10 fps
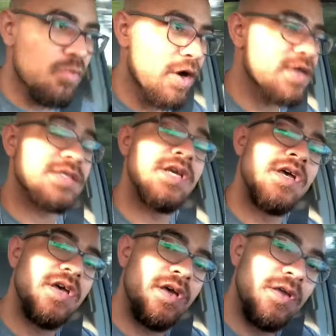works.
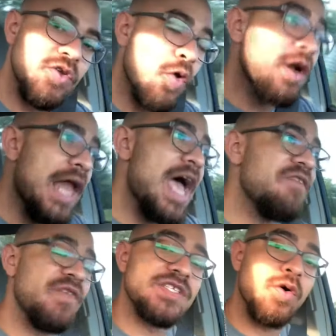Your
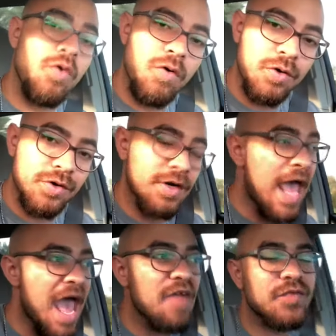life is ordered
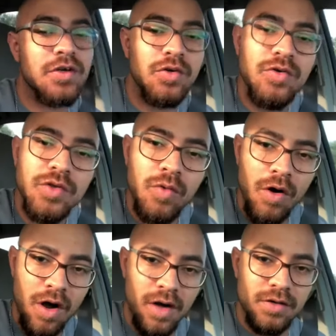after who you are.